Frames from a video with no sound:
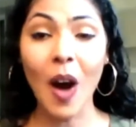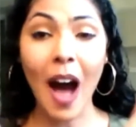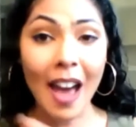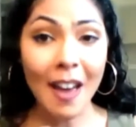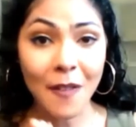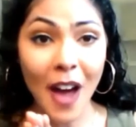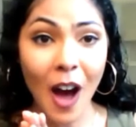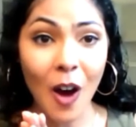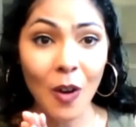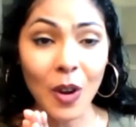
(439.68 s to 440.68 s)
I
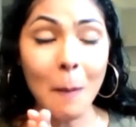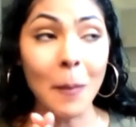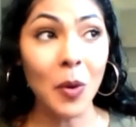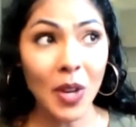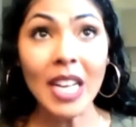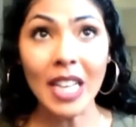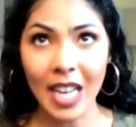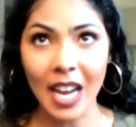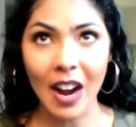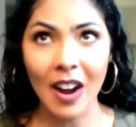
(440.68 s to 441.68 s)
found Marie
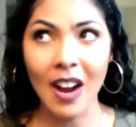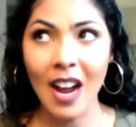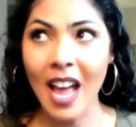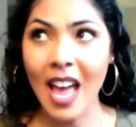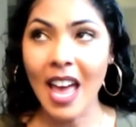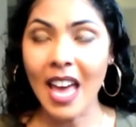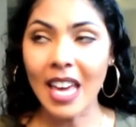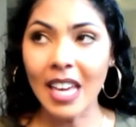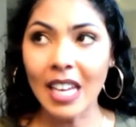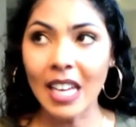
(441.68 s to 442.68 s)
Claire
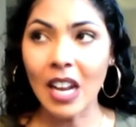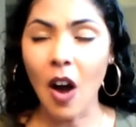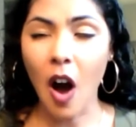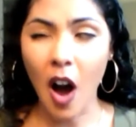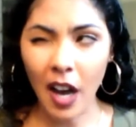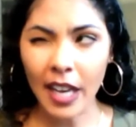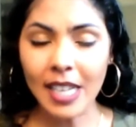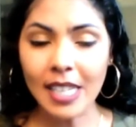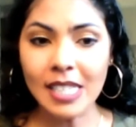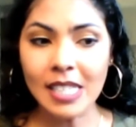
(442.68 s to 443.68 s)
in
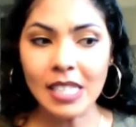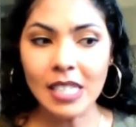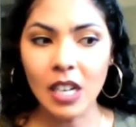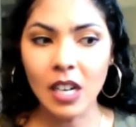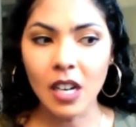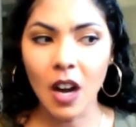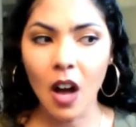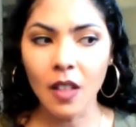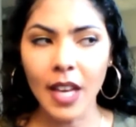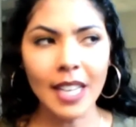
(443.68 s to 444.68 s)
August,
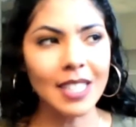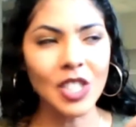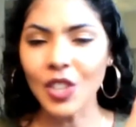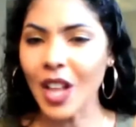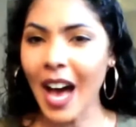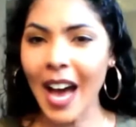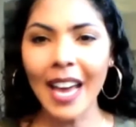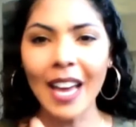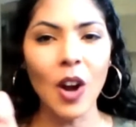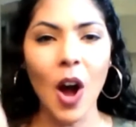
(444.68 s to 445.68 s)
like
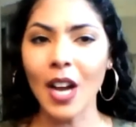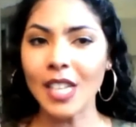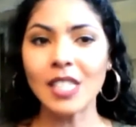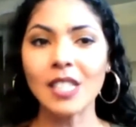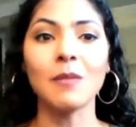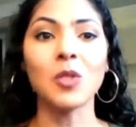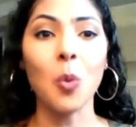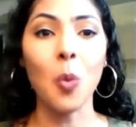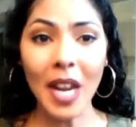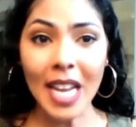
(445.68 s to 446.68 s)
July or August of
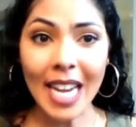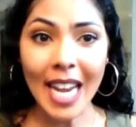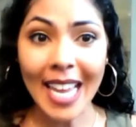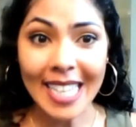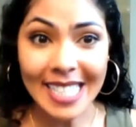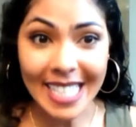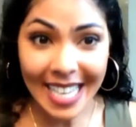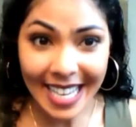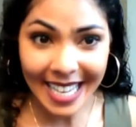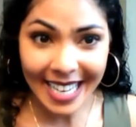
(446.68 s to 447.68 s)

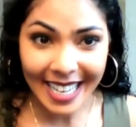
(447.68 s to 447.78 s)
2019.